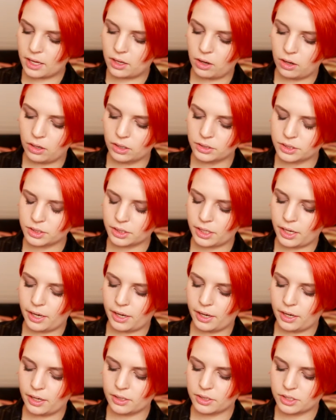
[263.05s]
got
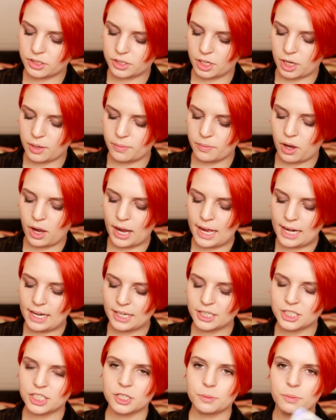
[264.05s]
some
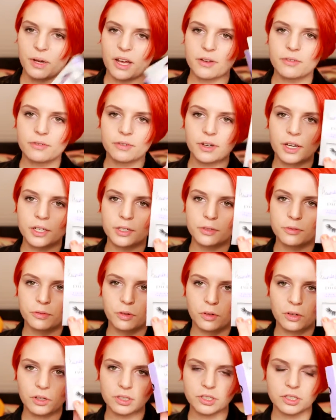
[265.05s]
eyelashes by Fleur de
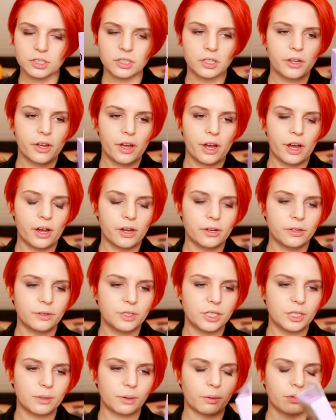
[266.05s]
Force, who
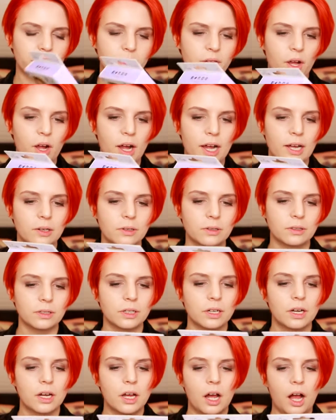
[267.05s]
teamed up with
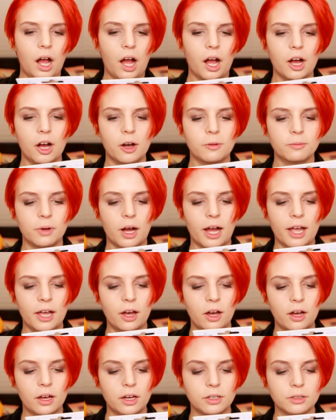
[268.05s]
Eyelure. I
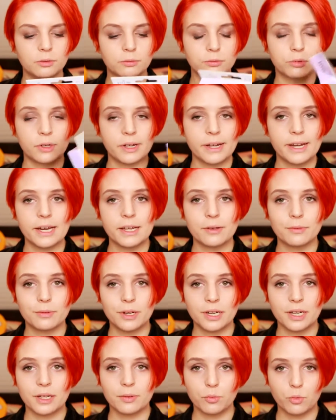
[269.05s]
heard
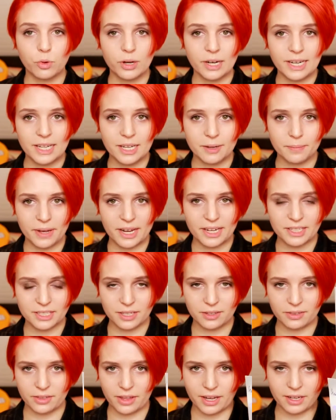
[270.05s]
really
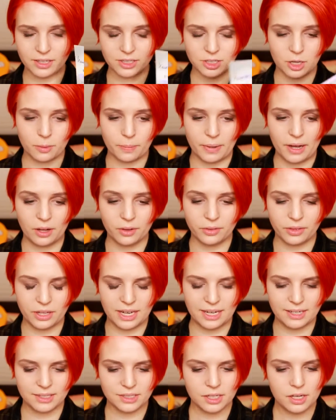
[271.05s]
amazing things about
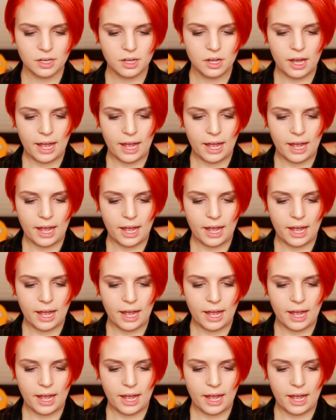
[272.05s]
these,